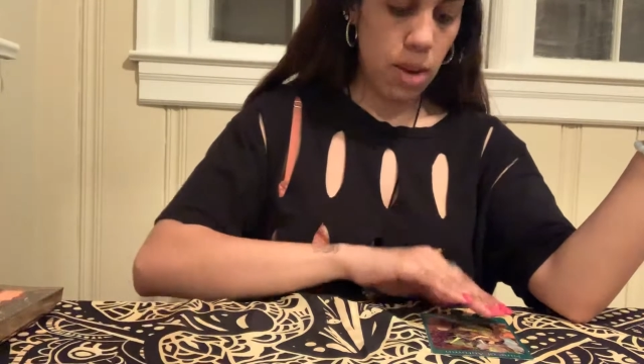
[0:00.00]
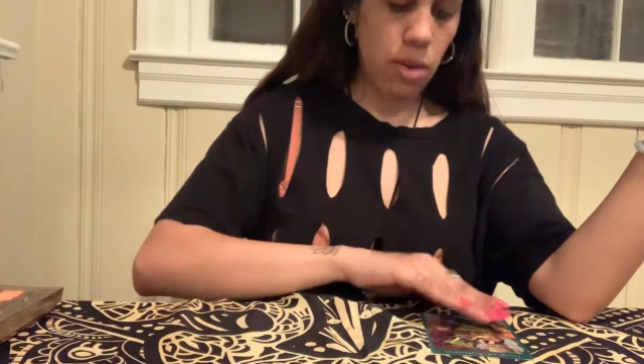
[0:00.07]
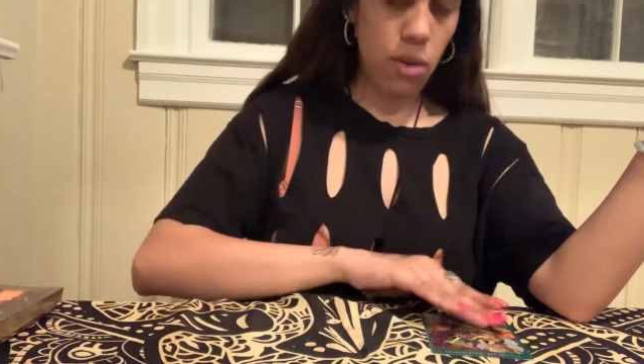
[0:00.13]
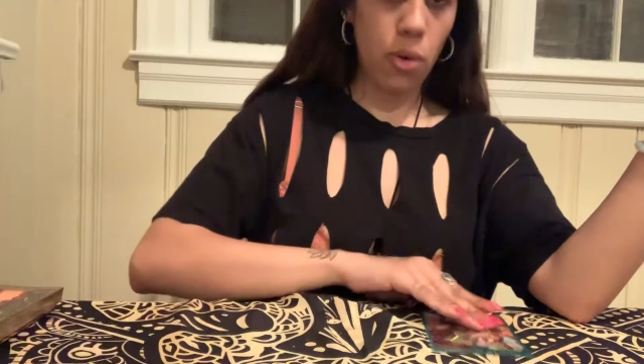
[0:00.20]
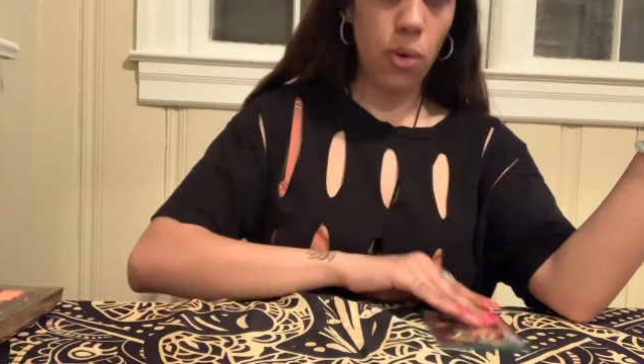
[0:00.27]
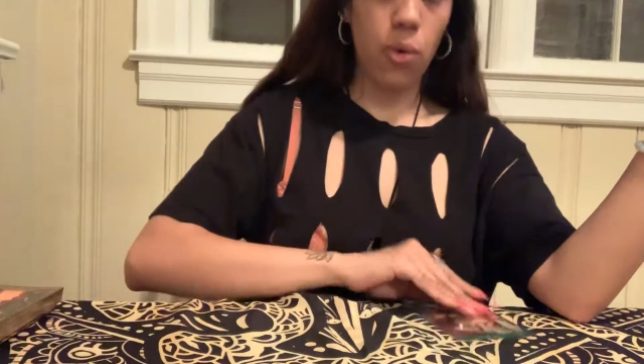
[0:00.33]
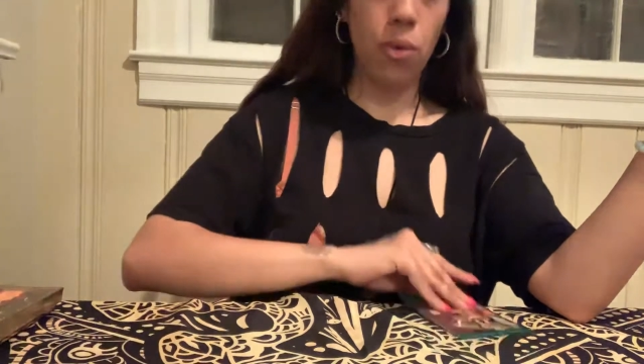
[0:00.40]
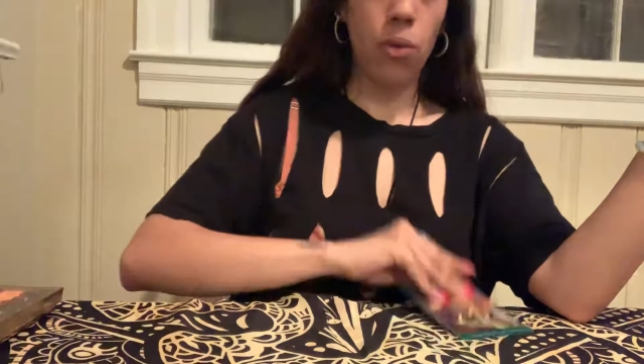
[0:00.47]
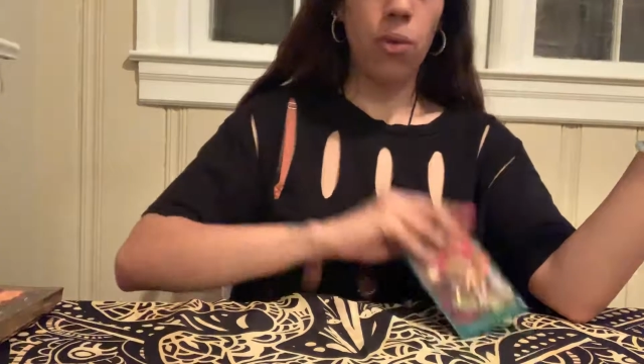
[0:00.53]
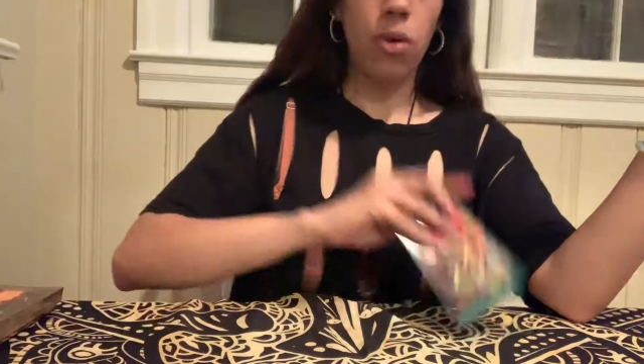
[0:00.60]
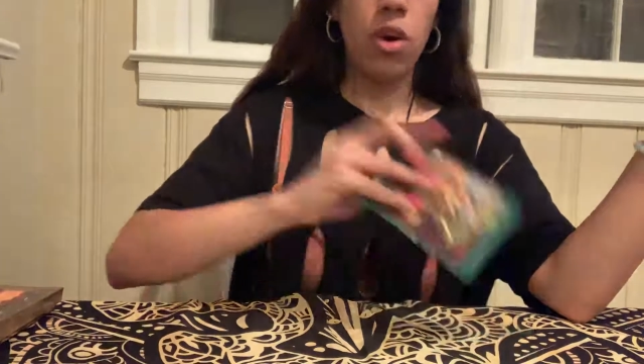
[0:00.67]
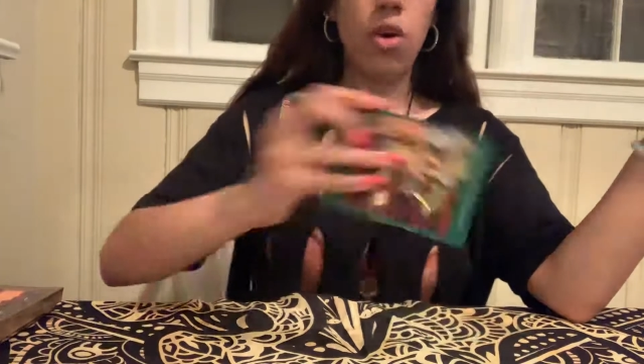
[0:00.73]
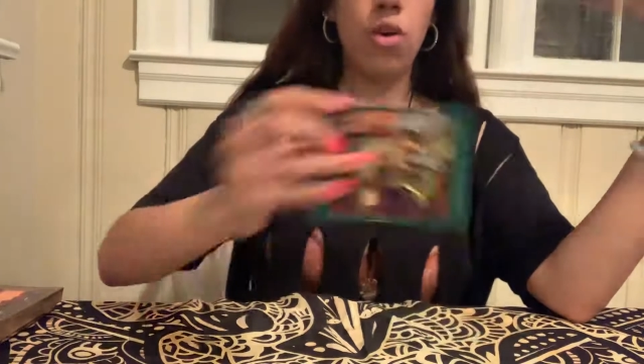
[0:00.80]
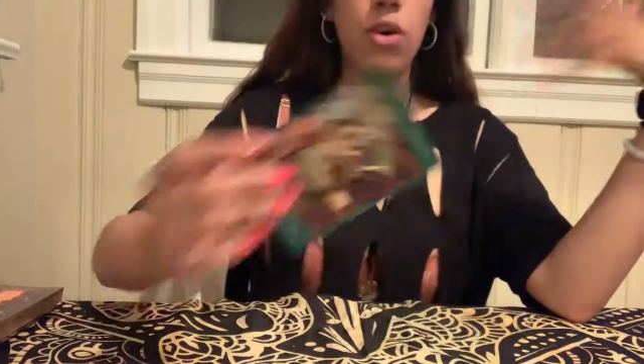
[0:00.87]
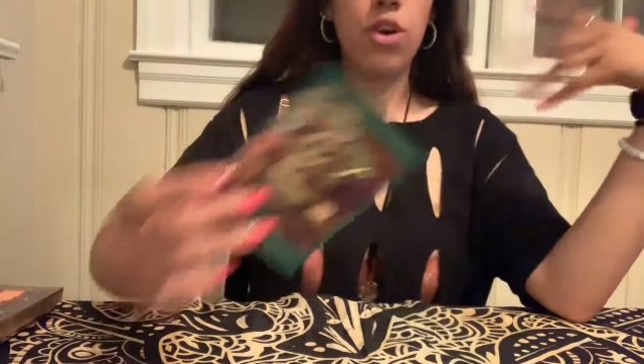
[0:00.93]
know,
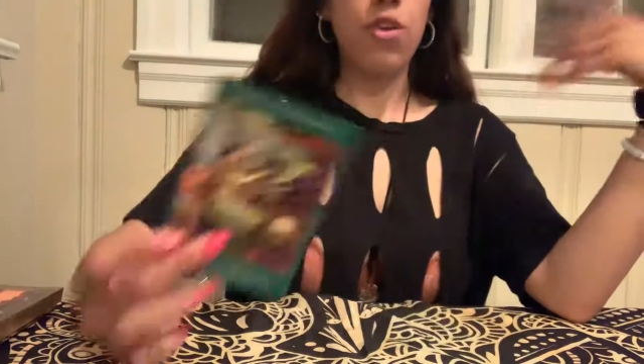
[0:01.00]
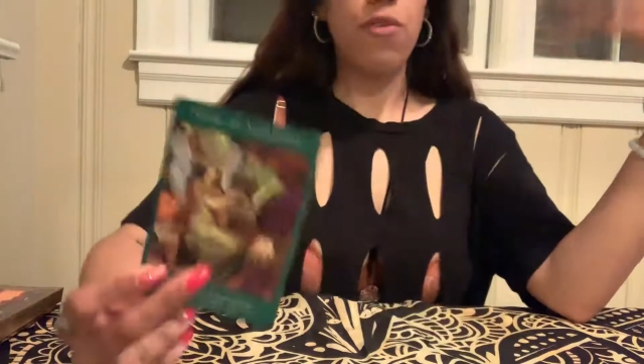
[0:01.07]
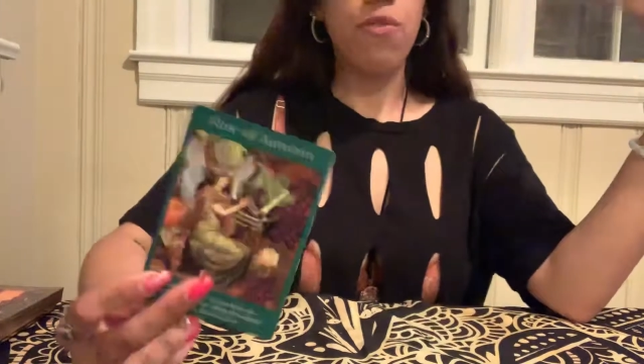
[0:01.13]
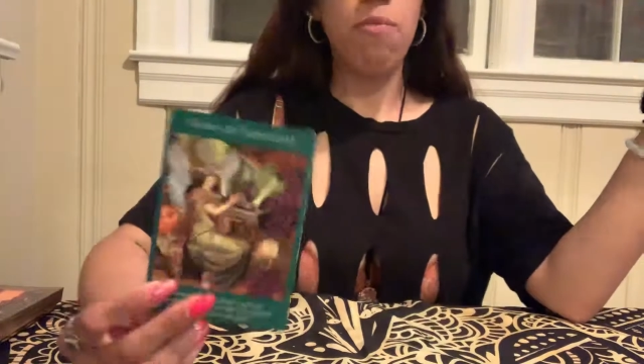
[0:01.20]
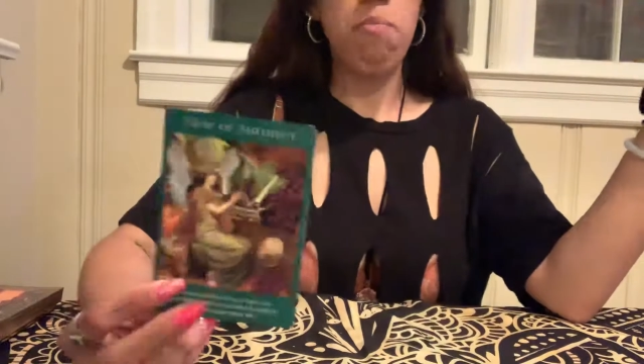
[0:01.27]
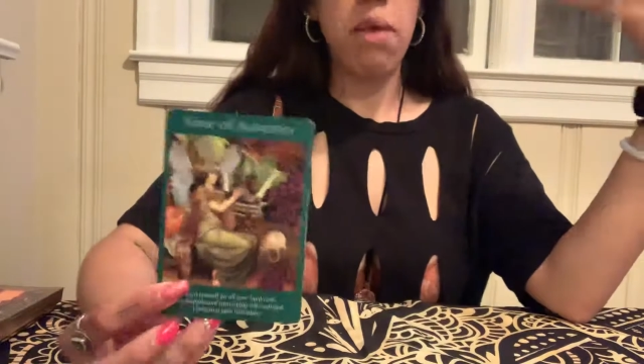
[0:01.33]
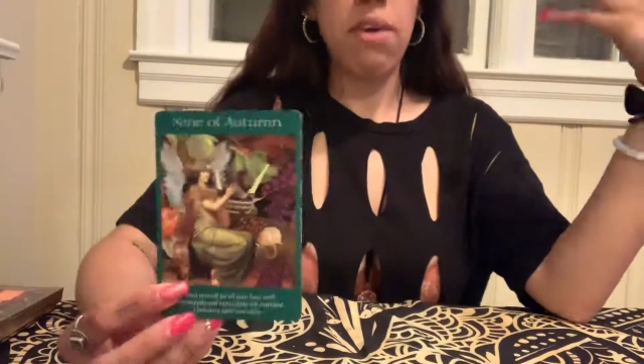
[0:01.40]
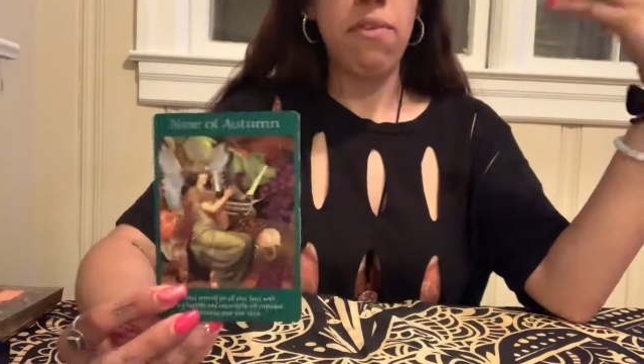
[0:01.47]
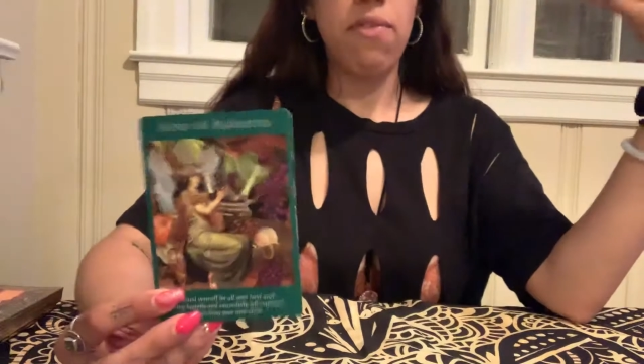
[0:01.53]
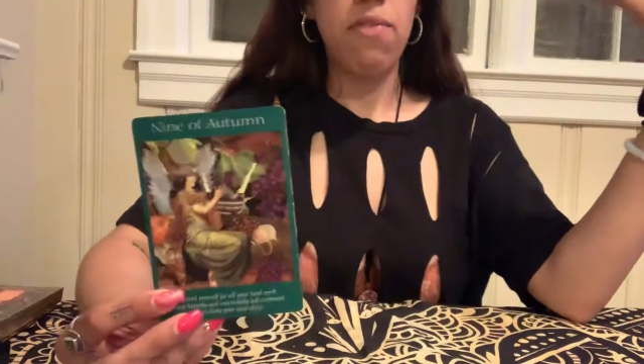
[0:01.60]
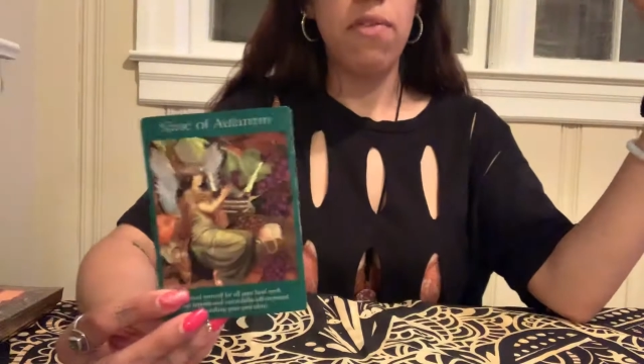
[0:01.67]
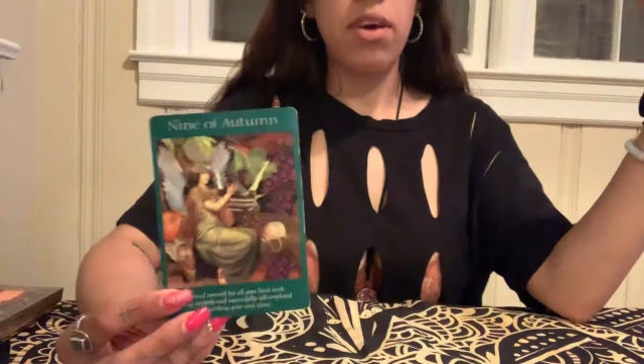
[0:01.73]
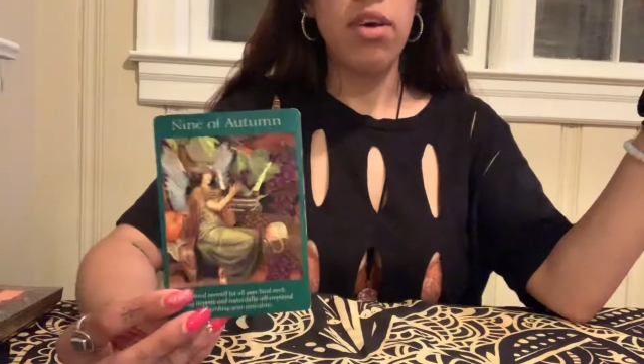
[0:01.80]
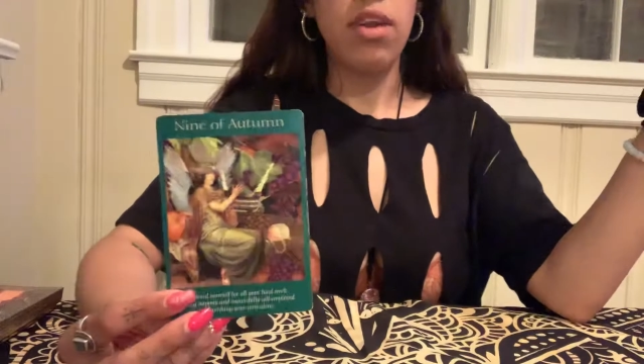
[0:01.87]
or you may feel